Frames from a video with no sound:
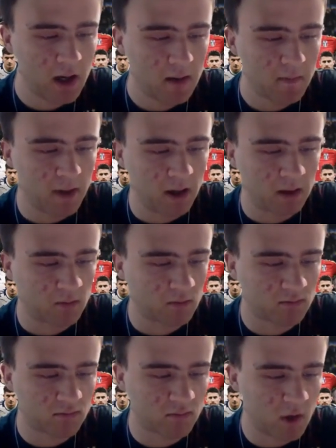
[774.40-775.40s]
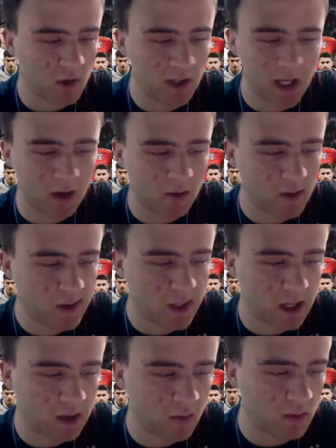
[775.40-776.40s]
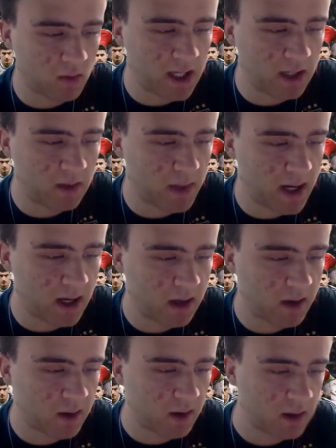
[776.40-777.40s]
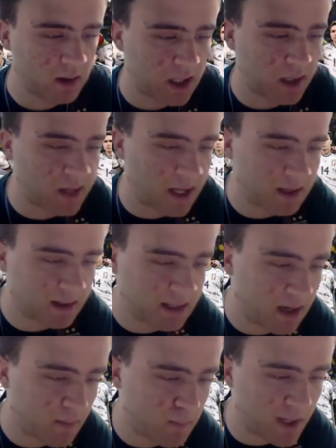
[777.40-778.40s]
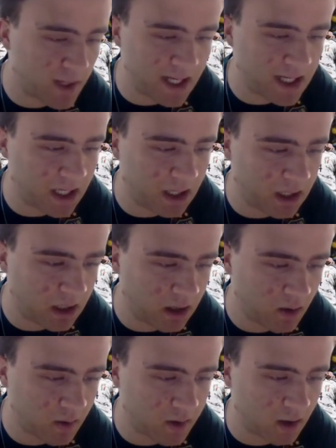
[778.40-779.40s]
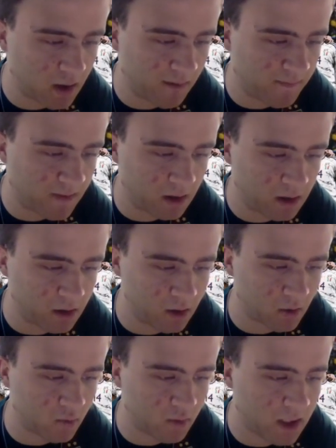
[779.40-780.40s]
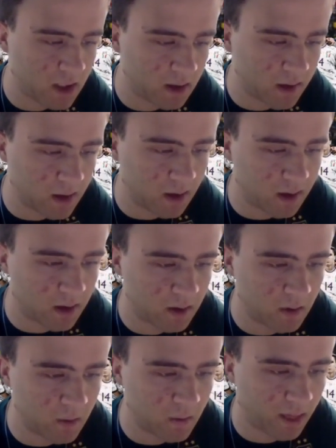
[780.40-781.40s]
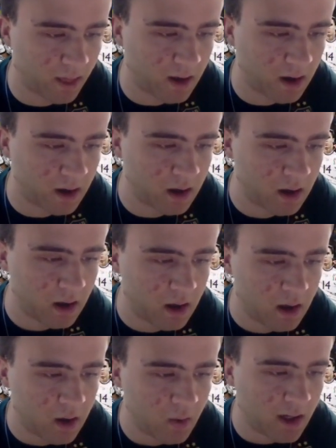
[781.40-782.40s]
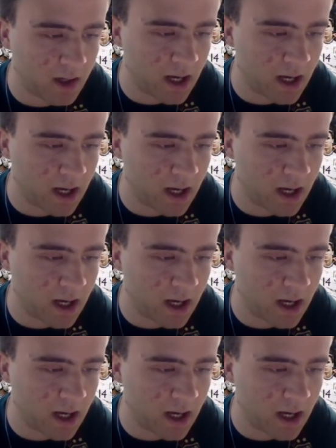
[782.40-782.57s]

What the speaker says: But looking honestly at all the other players, Cristante, Pellegrini, who's done, I think, a really good season with La